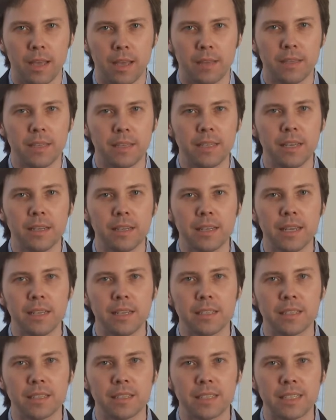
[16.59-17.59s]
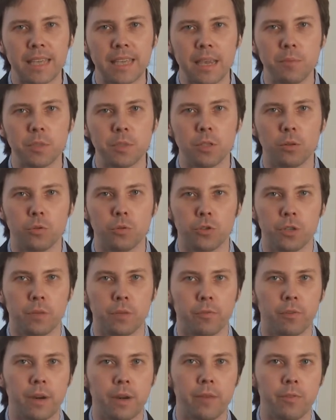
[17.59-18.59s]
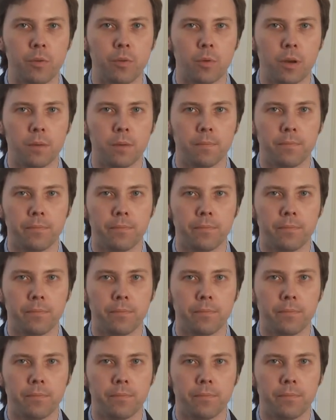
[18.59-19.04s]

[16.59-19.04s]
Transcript: that dictates the same solution for everyone.